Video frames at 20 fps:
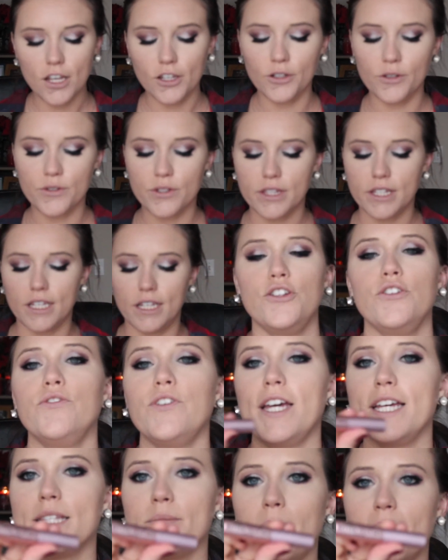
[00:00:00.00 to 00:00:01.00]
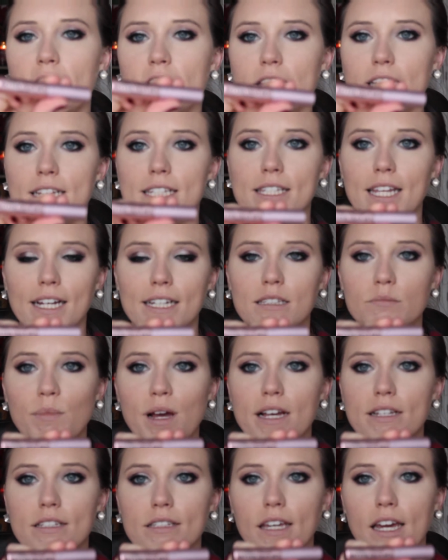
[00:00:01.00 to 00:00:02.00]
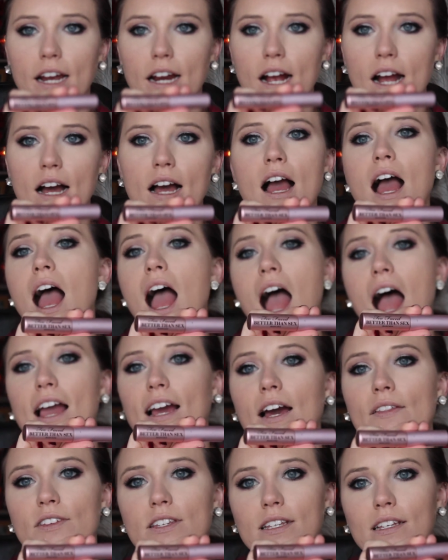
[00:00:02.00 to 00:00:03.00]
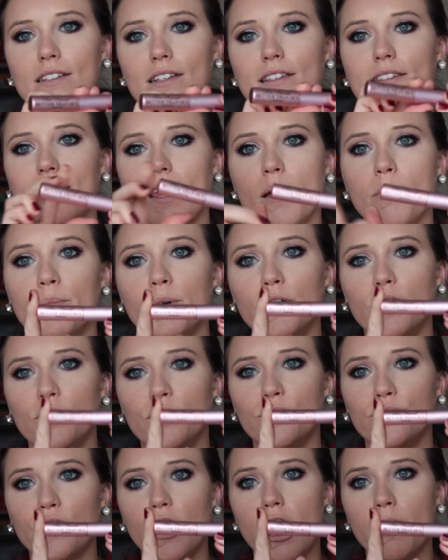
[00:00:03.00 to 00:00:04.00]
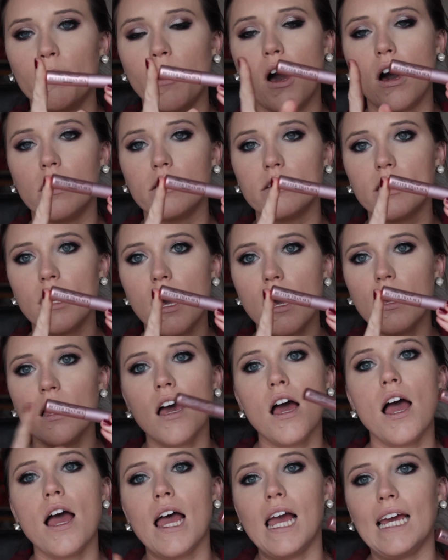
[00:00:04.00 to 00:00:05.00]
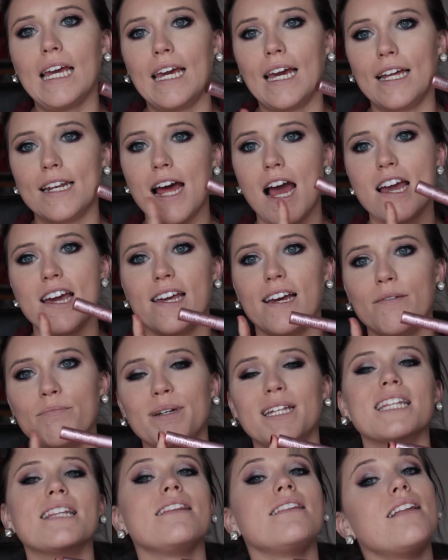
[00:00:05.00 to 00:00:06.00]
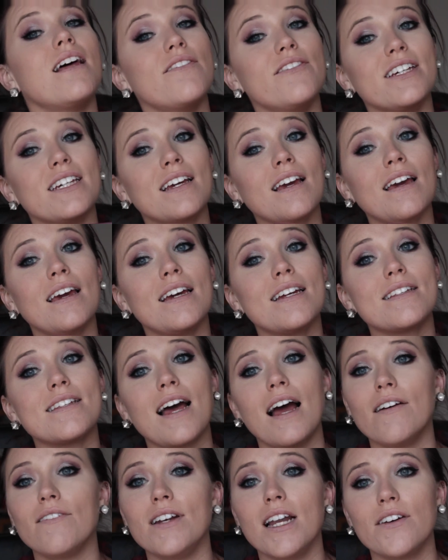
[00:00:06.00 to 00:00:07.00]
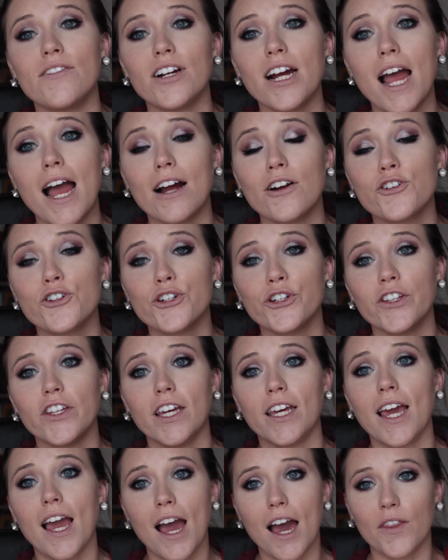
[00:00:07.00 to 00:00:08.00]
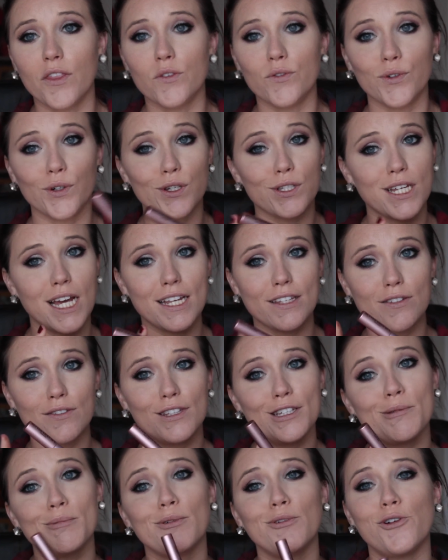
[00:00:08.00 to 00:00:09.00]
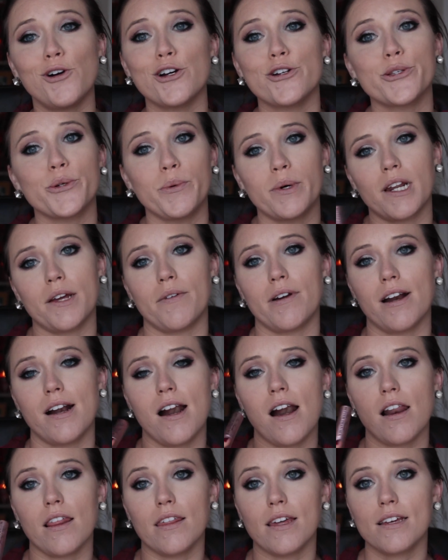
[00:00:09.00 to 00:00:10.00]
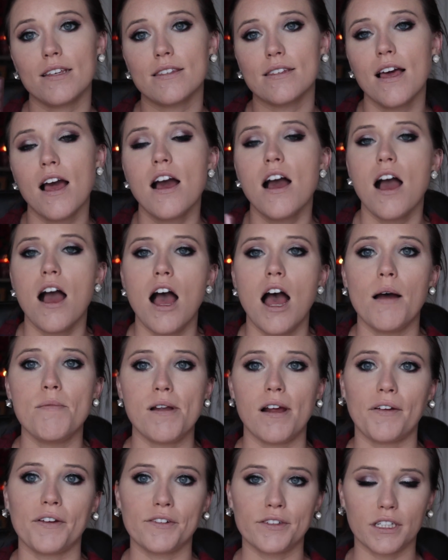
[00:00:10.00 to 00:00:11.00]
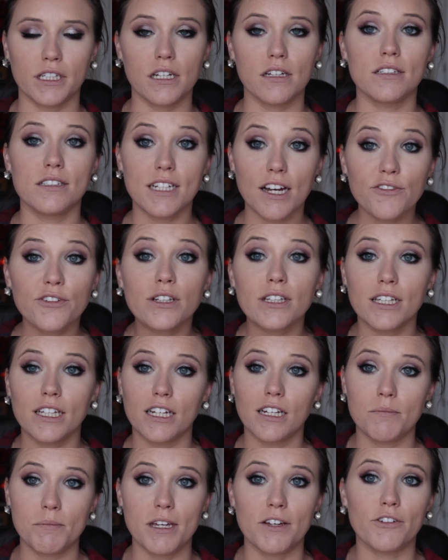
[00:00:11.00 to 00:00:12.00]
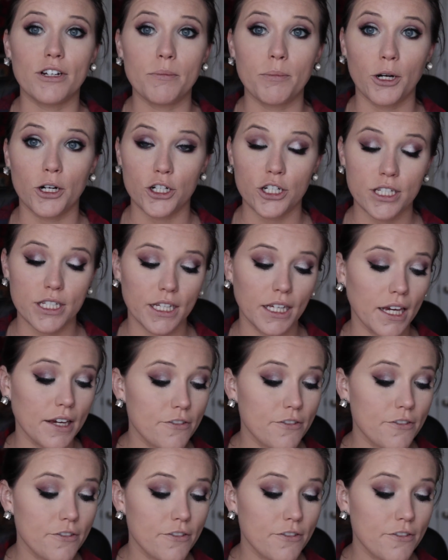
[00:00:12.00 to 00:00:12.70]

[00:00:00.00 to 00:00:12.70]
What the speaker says: I used the Too Faced Better Than Sex mascara. I got this as a sample from Ulta, and I have been loving it. I've never actually had the full size of this before, so when I run out of this, I'm definitely going to be repurchasing